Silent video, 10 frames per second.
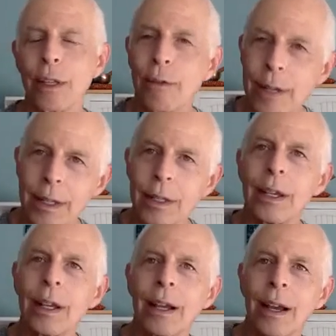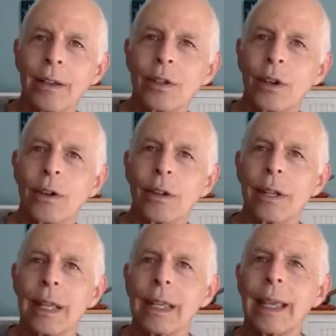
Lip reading: There is a certain